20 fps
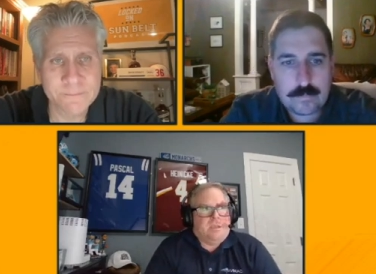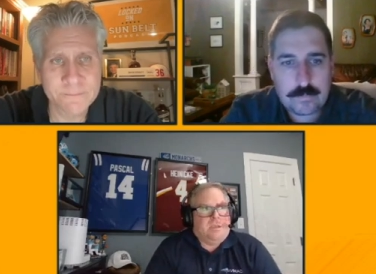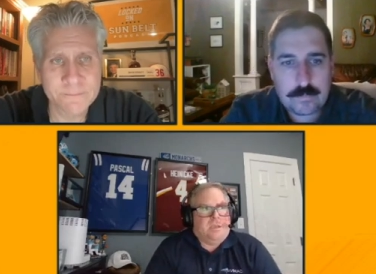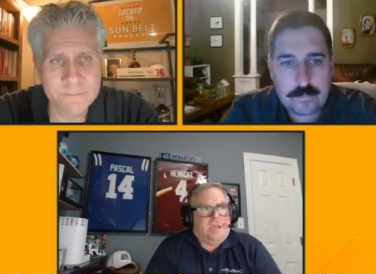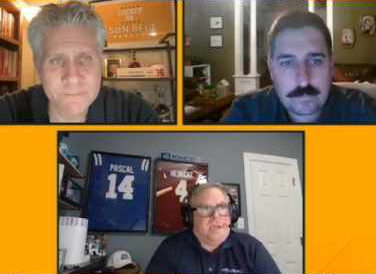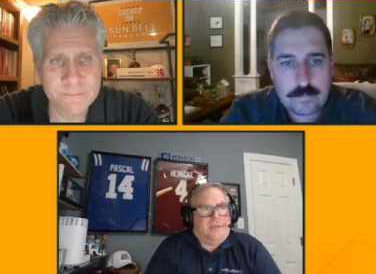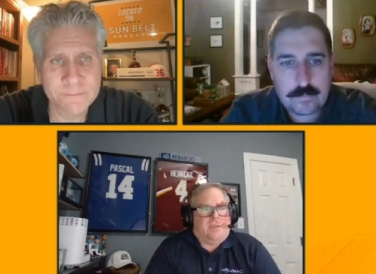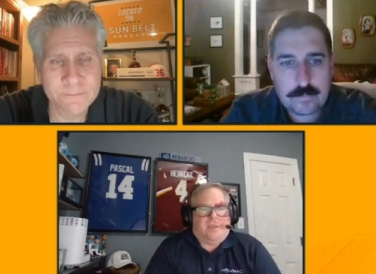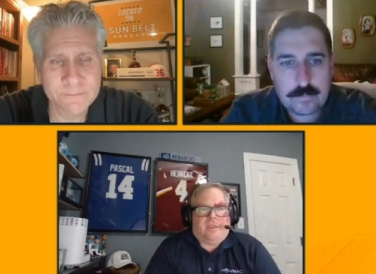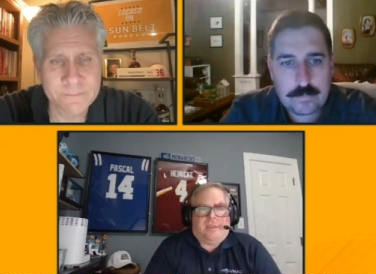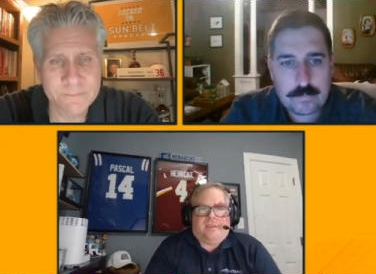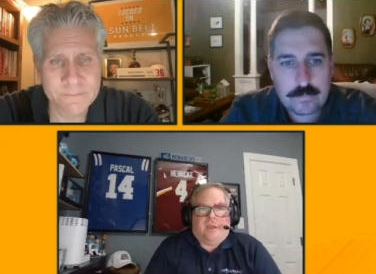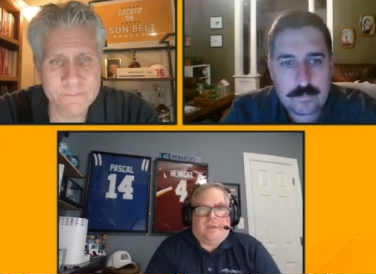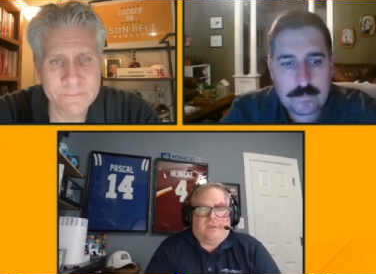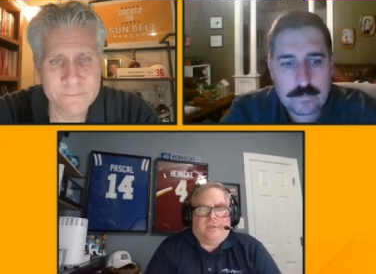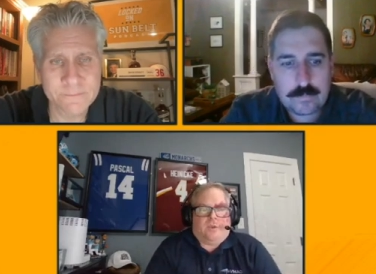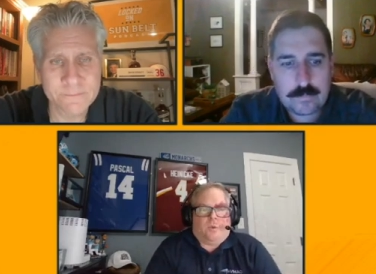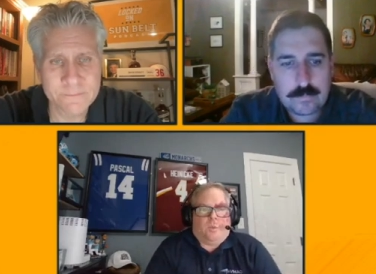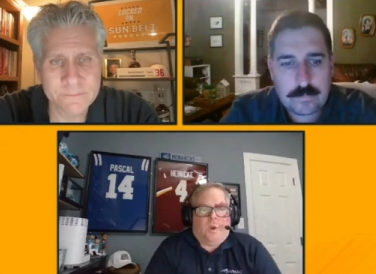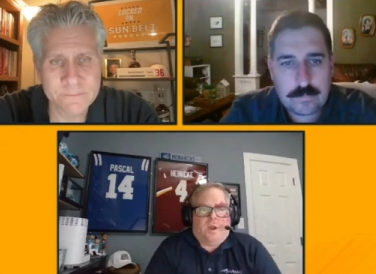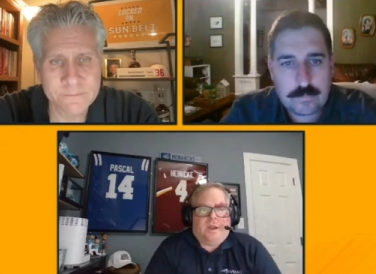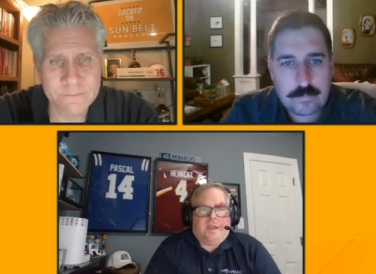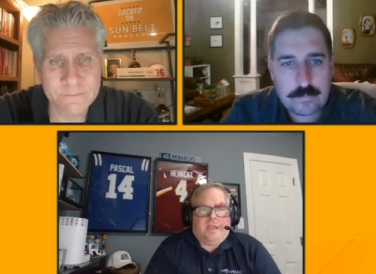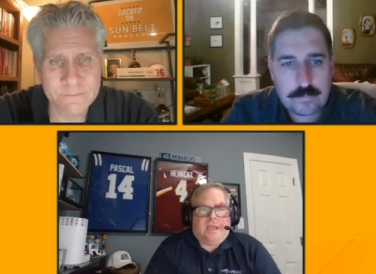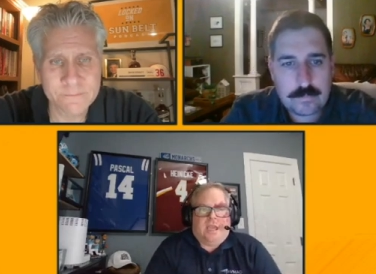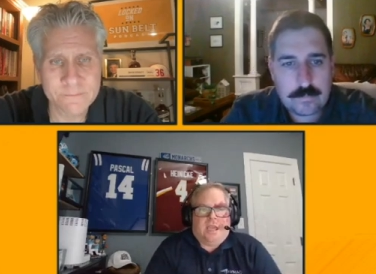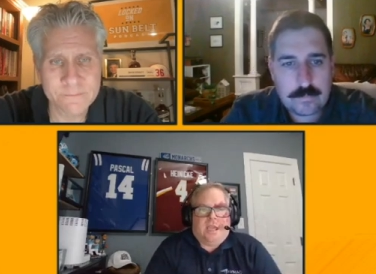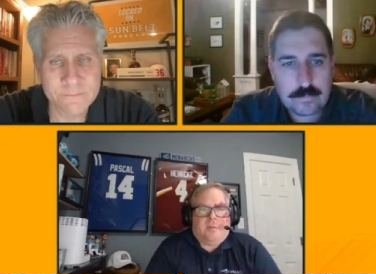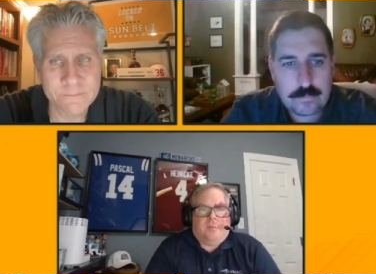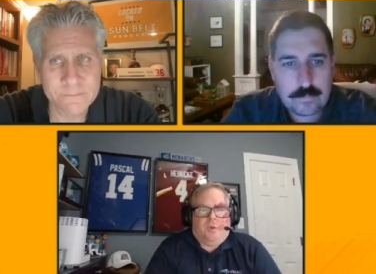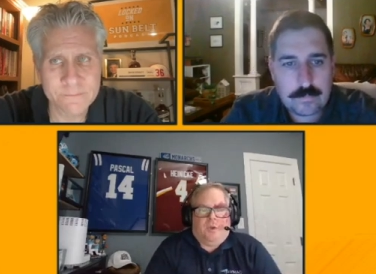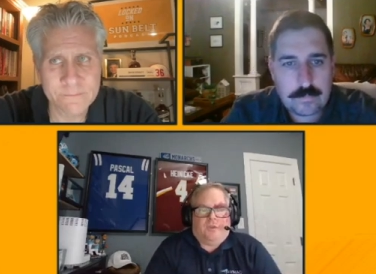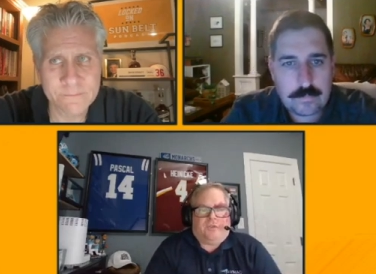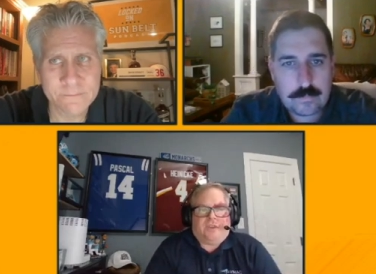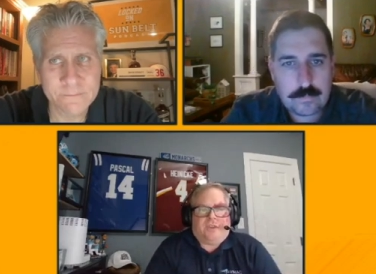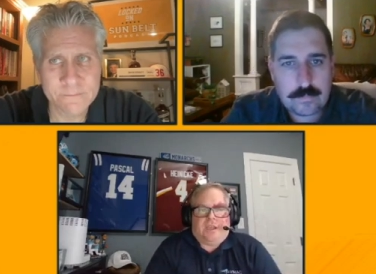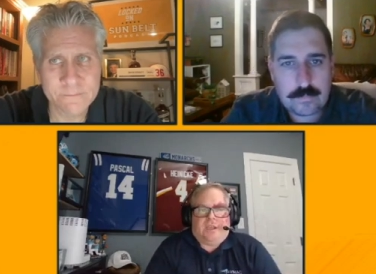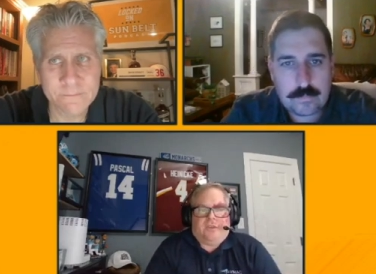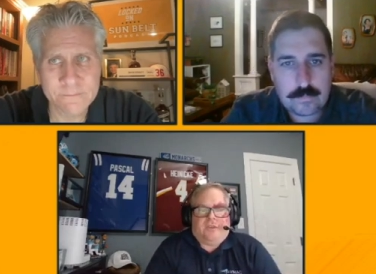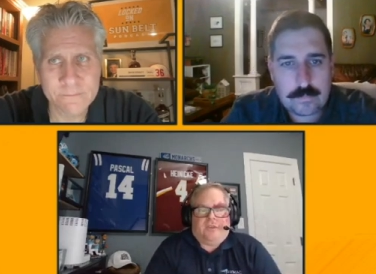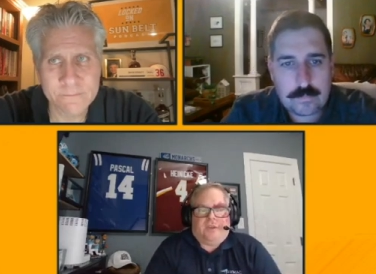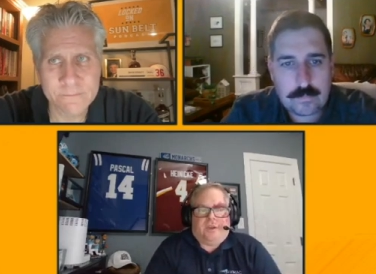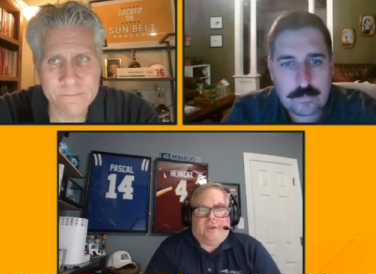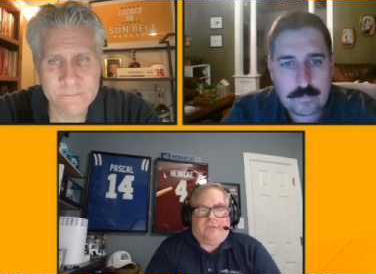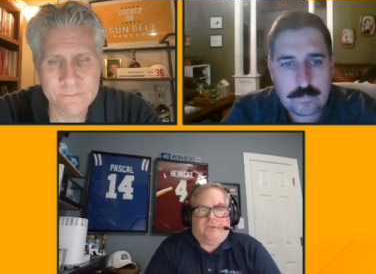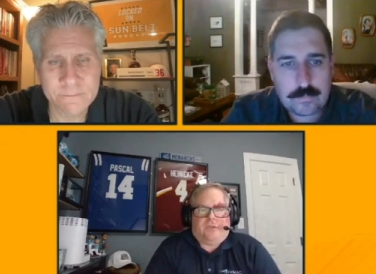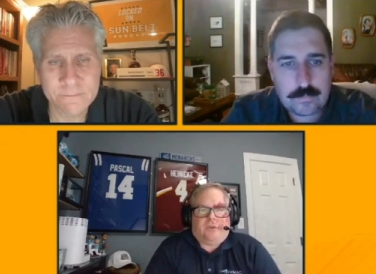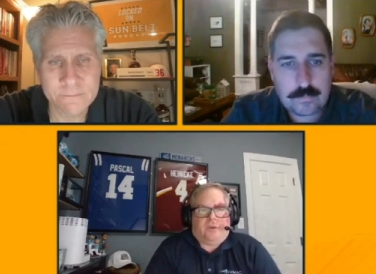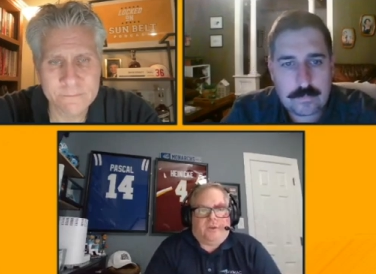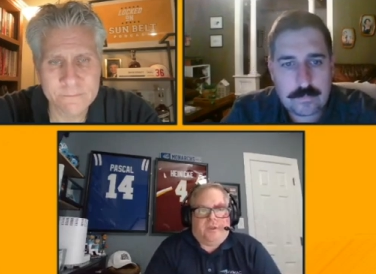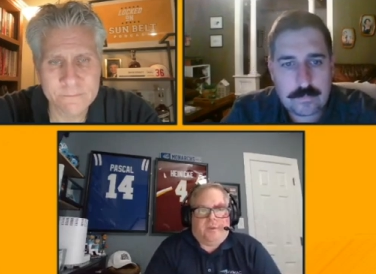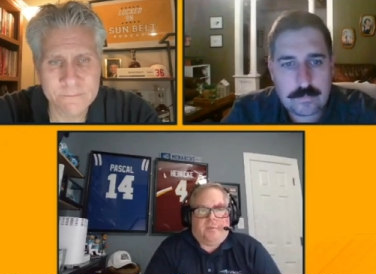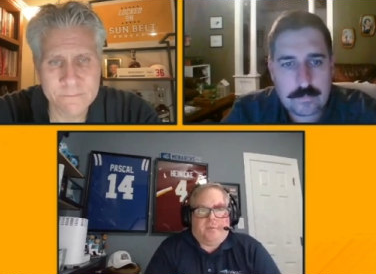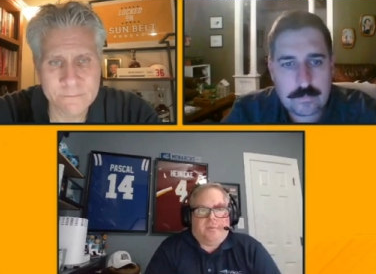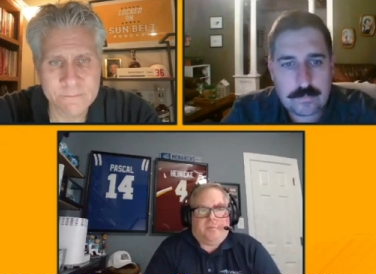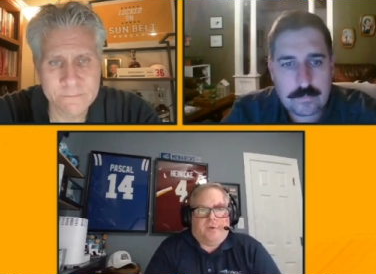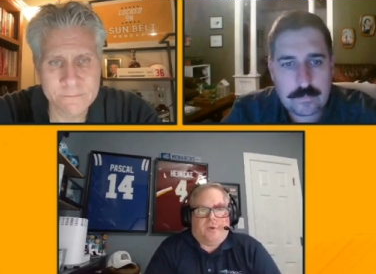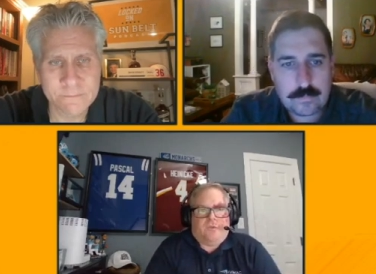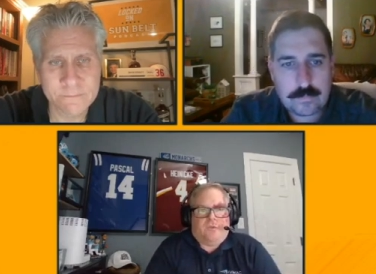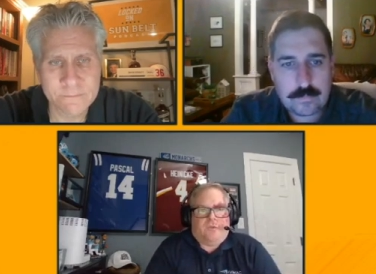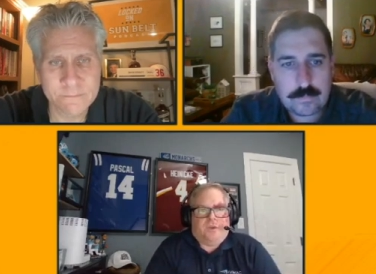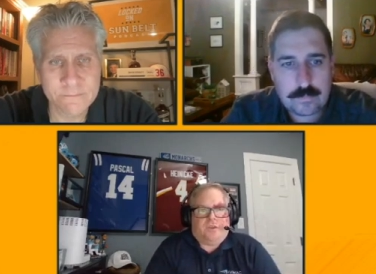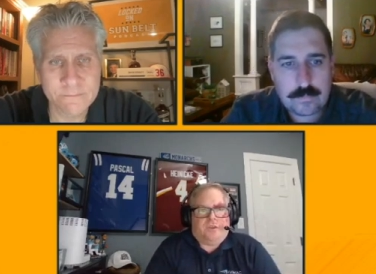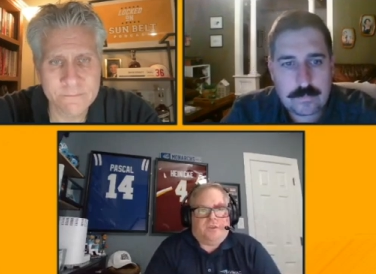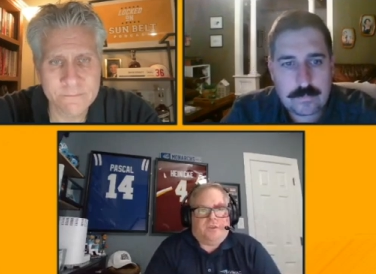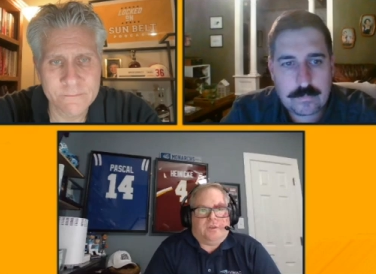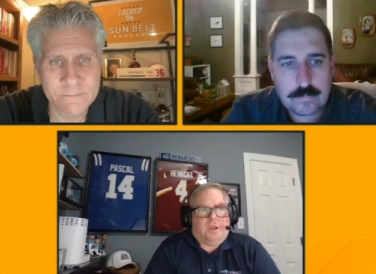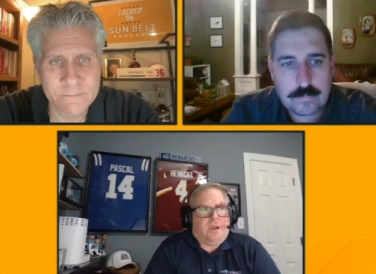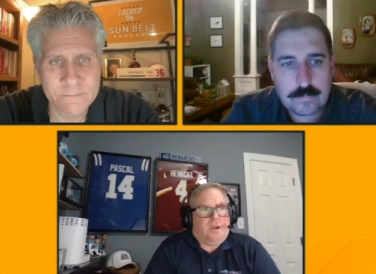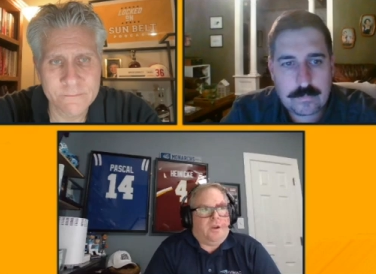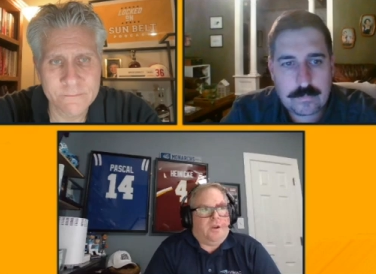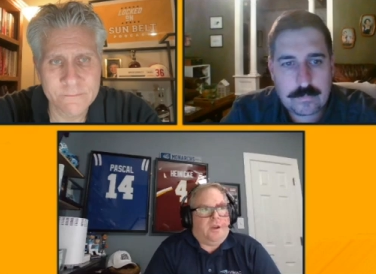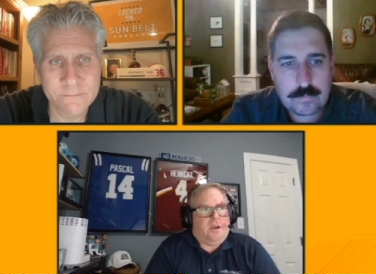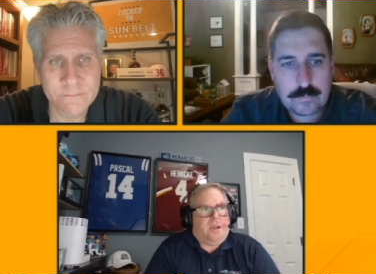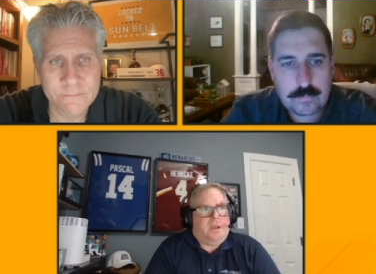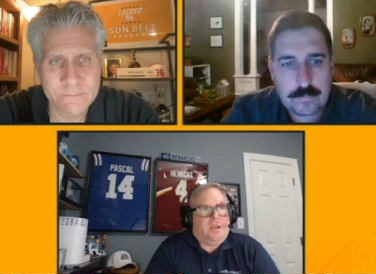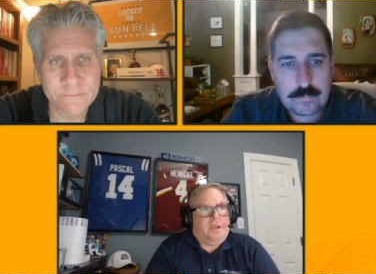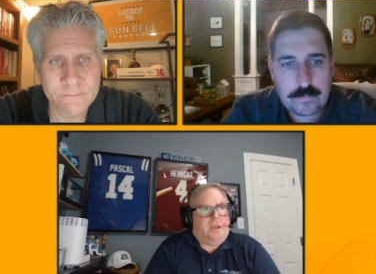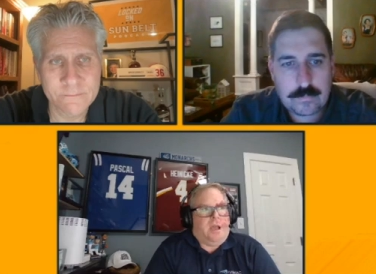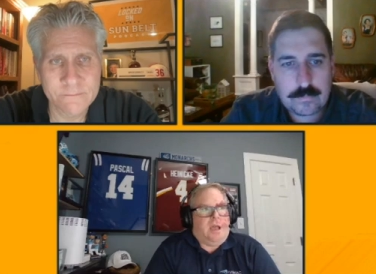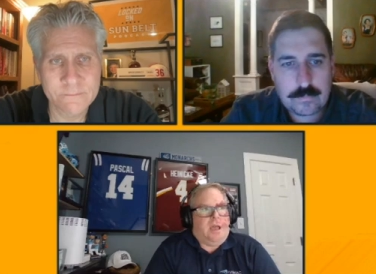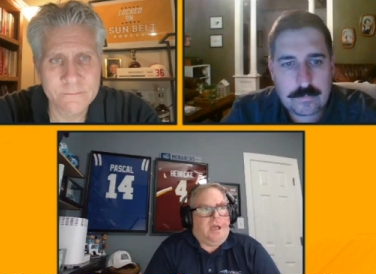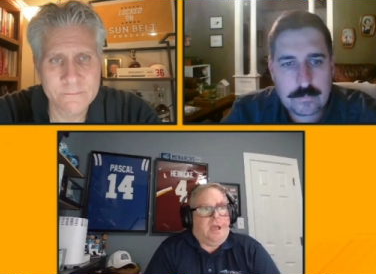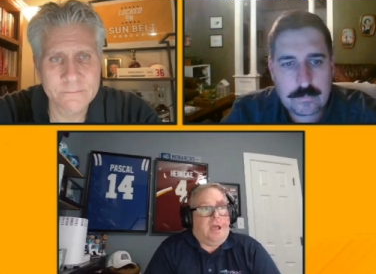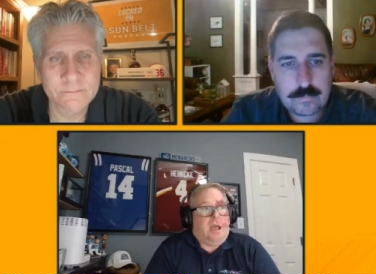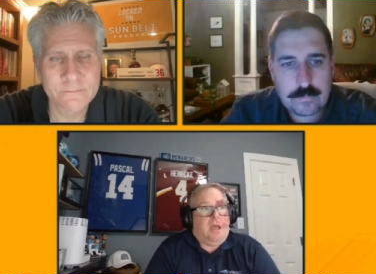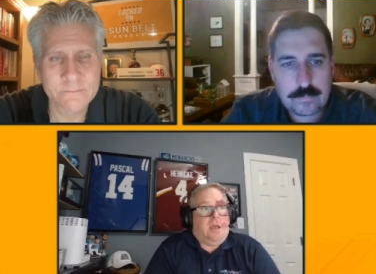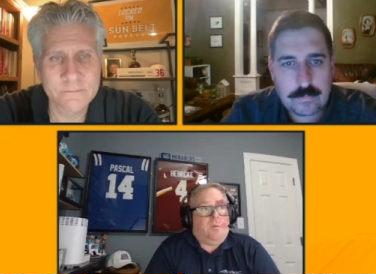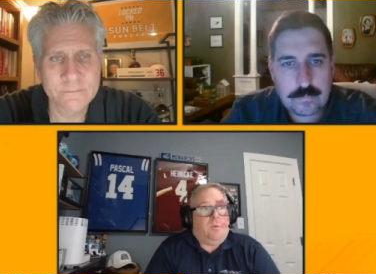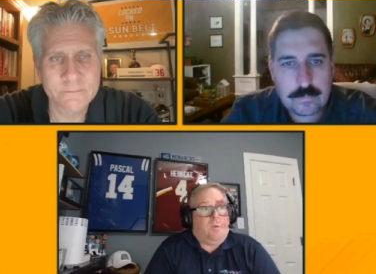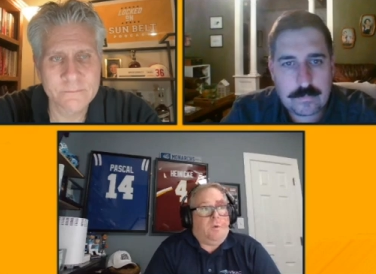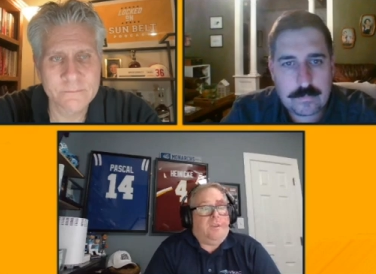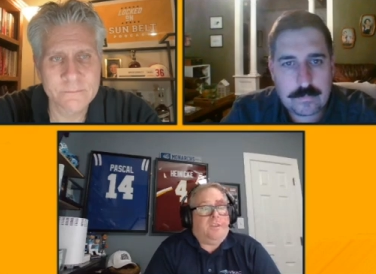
Speaker 1: yeah, the, the running game looks like it's going to certainly be proficient there, and I, I,